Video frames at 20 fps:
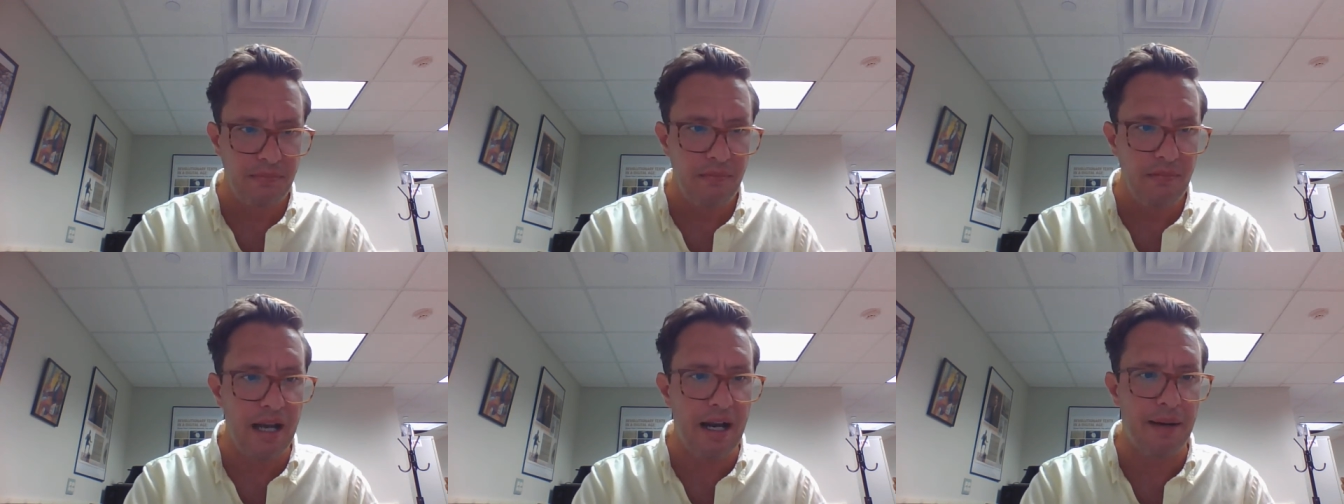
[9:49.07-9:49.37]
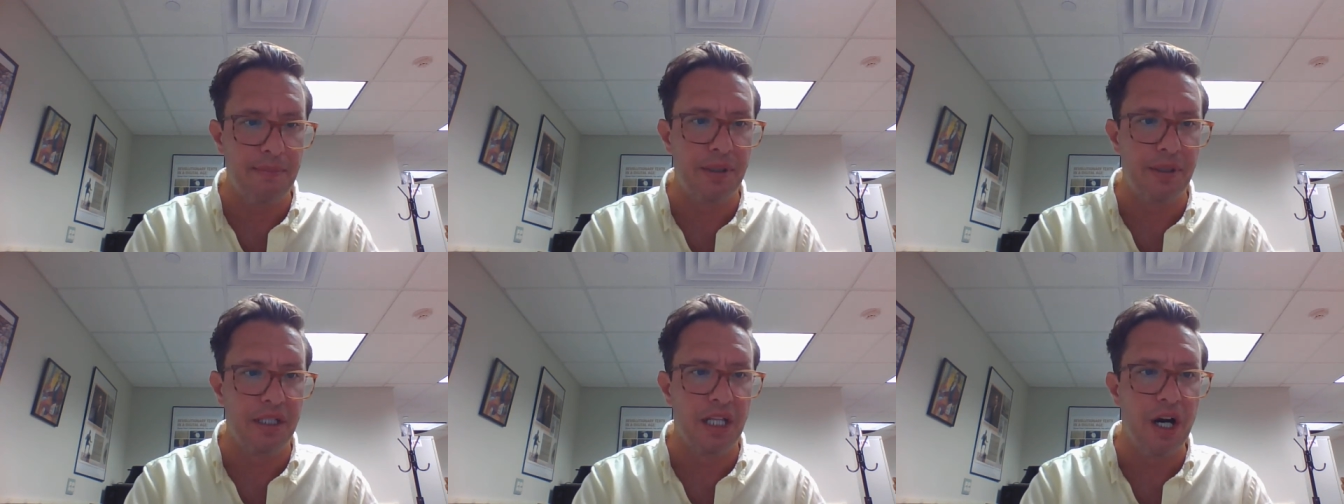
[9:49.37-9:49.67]

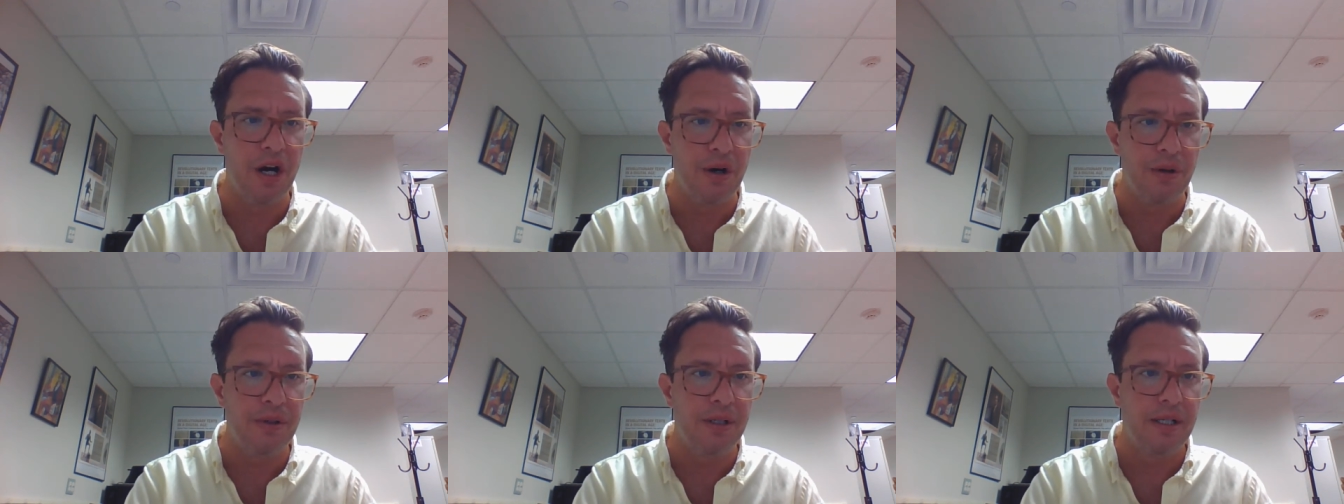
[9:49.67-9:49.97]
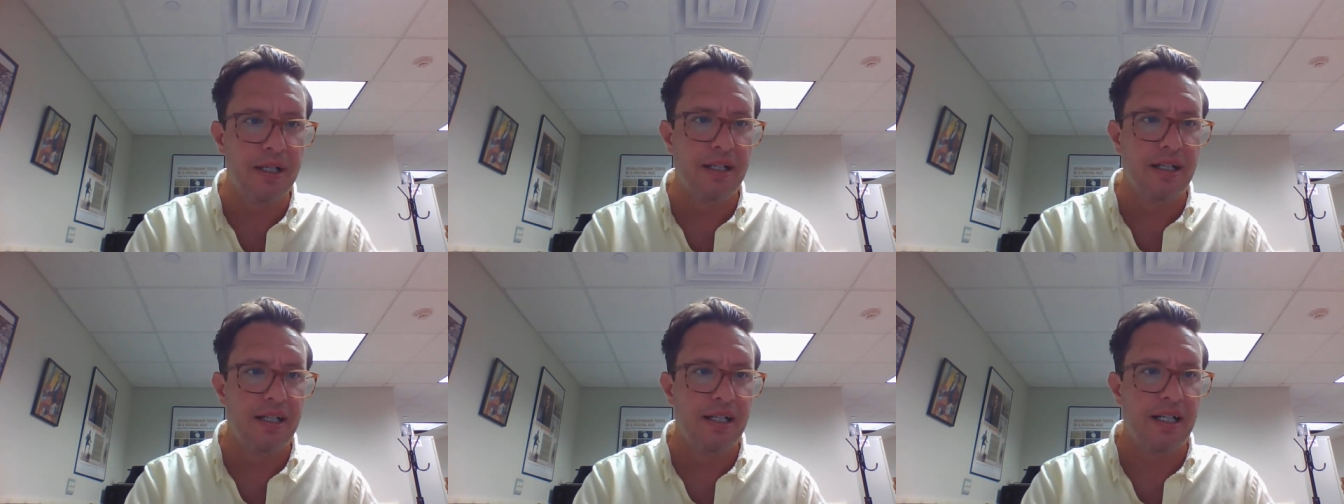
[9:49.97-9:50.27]
below,
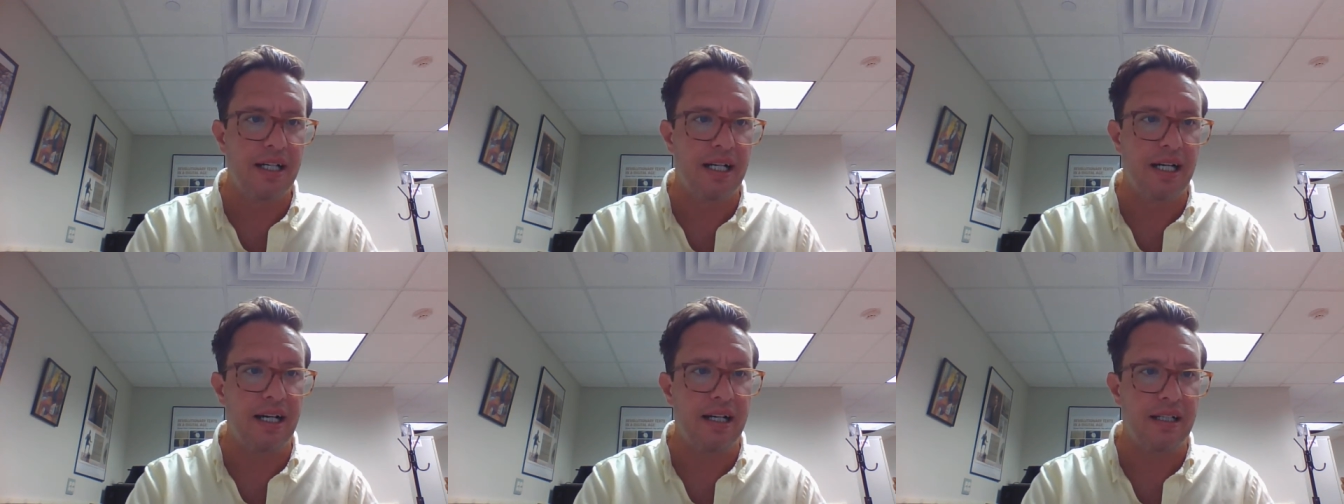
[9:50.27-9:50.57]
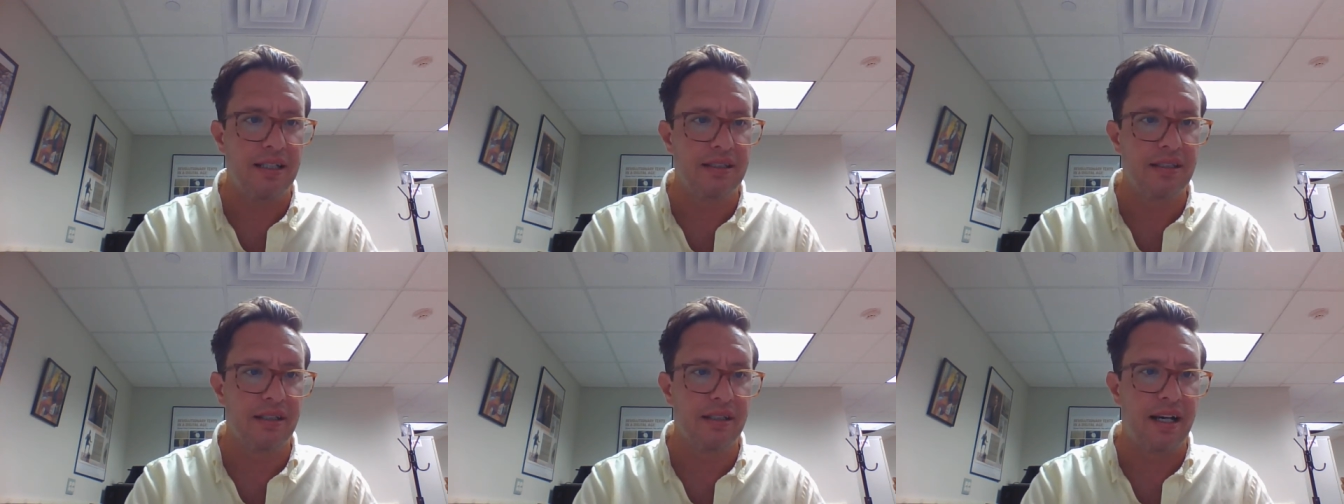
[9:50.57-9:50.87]

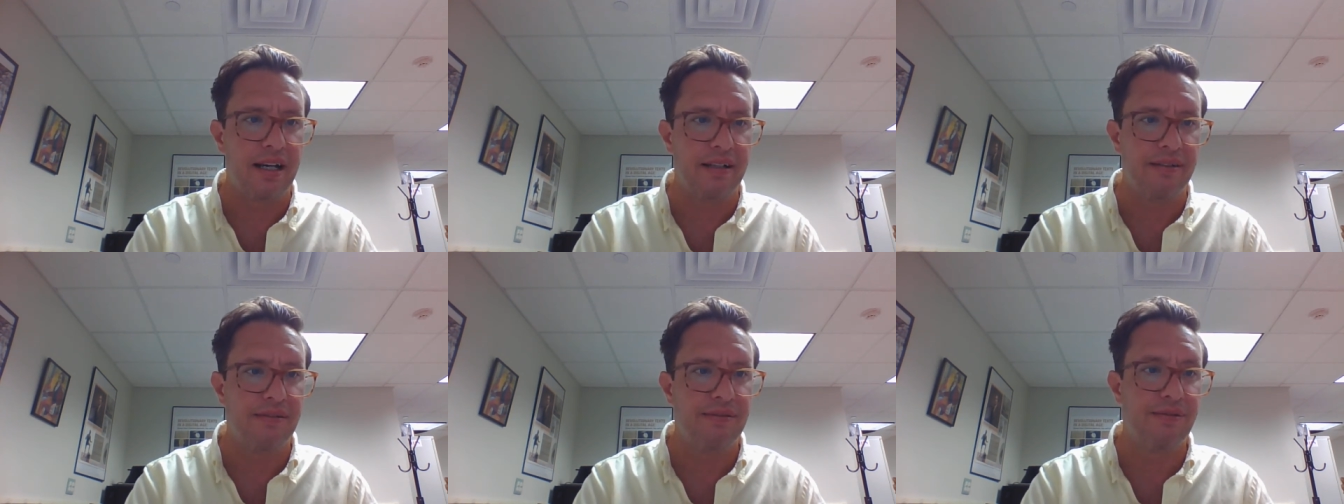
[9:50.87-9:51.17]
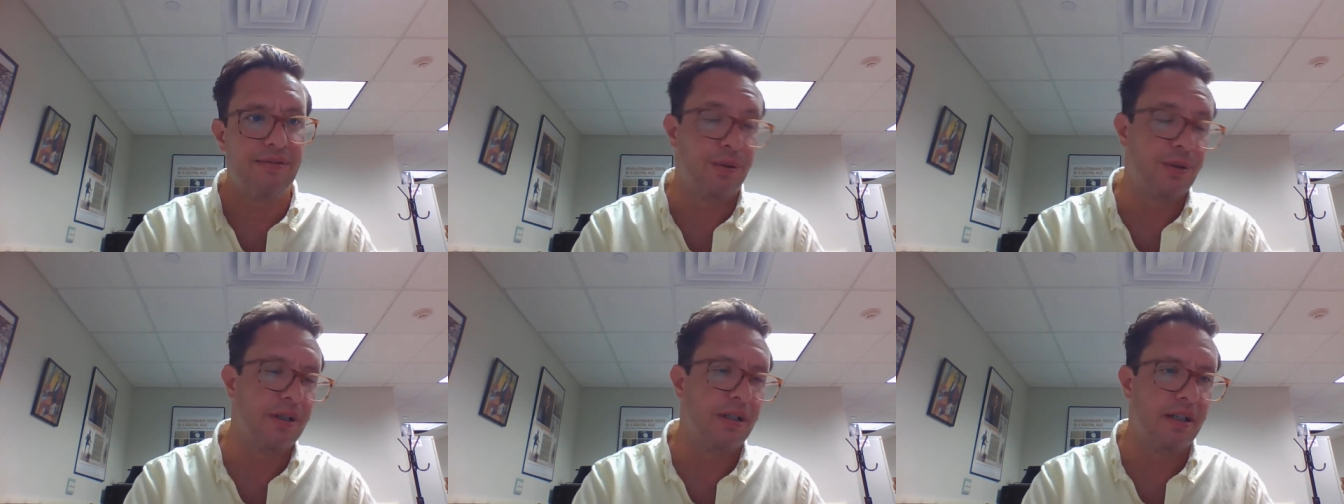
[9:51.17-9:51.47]
slide
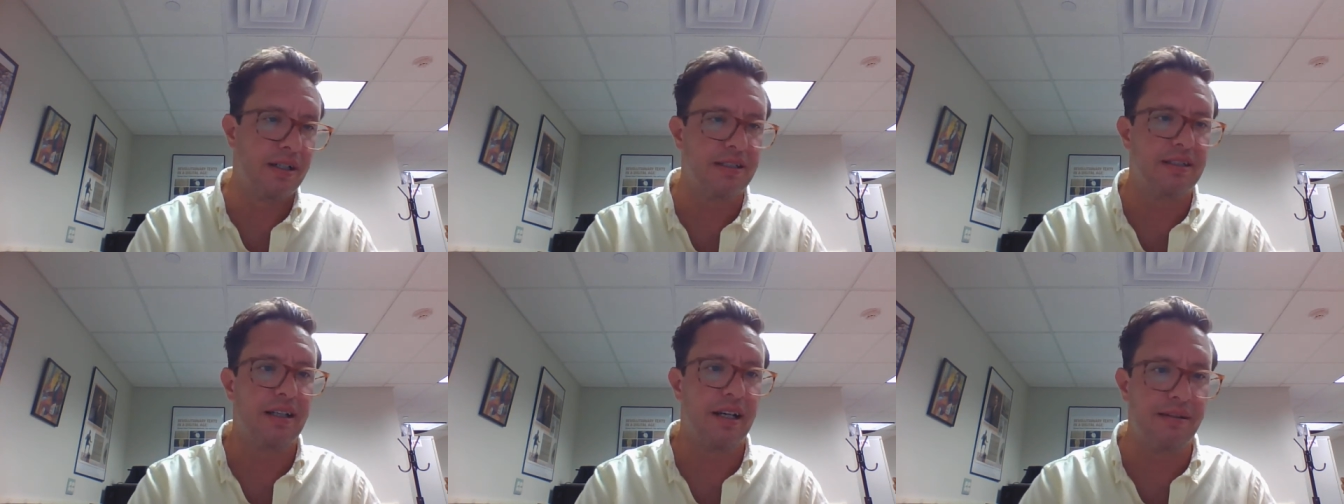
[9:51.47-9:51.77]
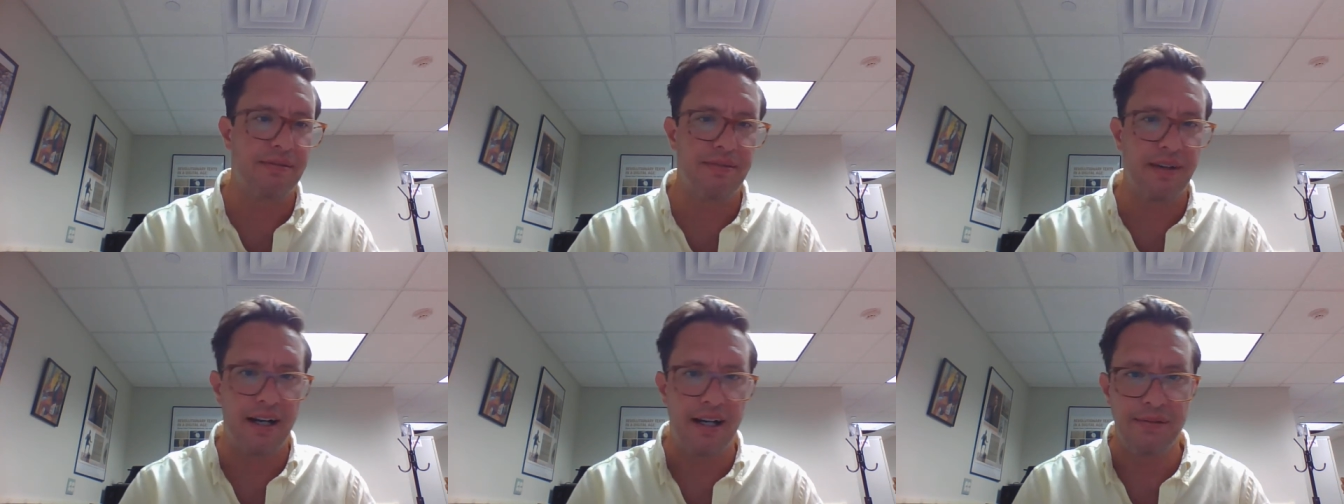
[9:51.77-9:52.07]
4 on
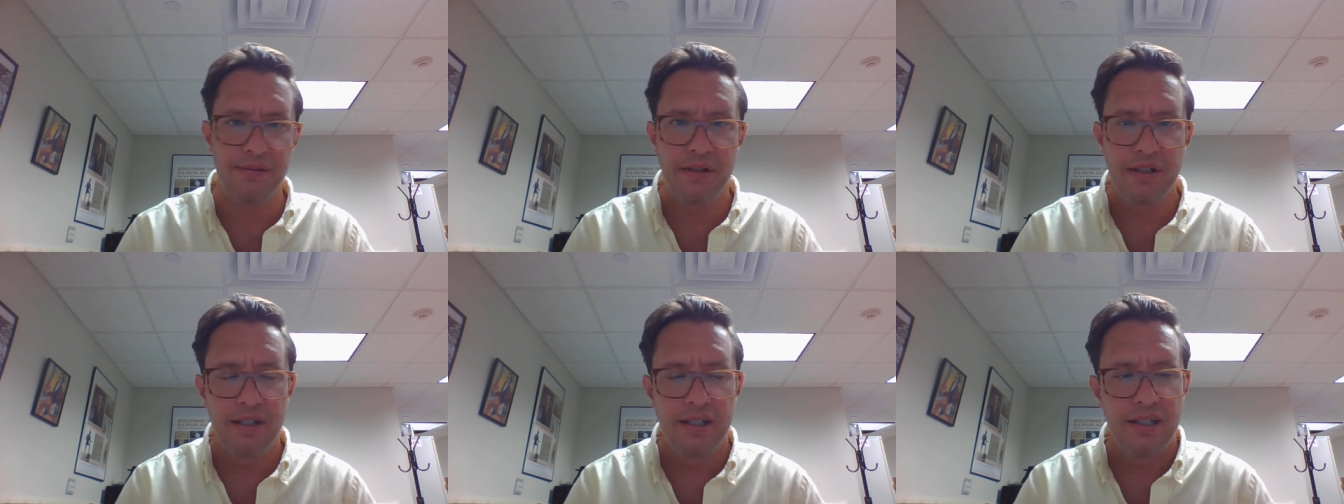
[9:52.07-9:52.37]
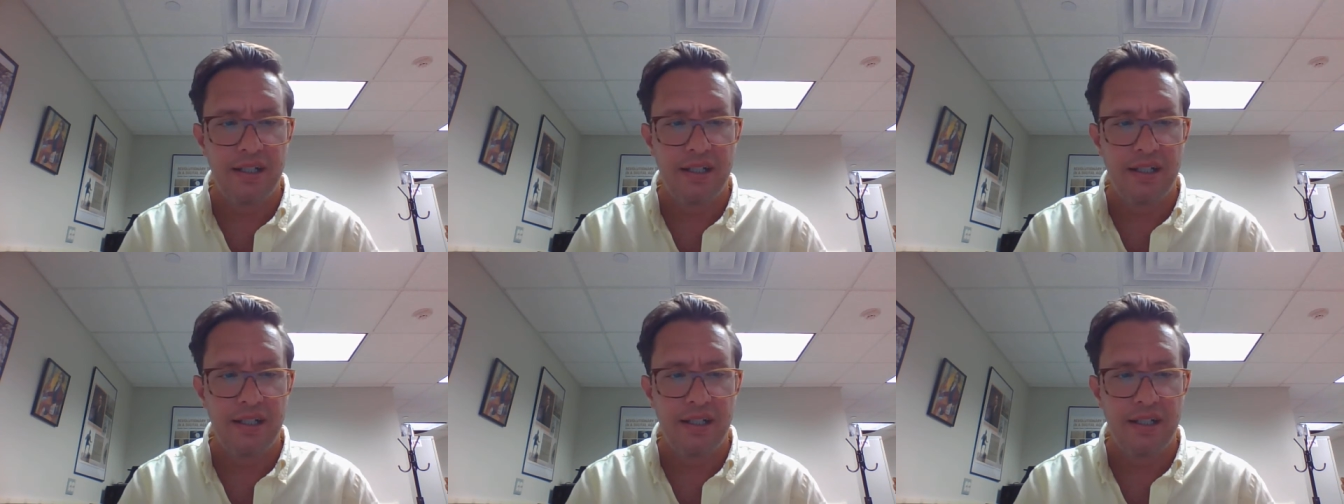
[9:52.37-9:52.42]
slide 5.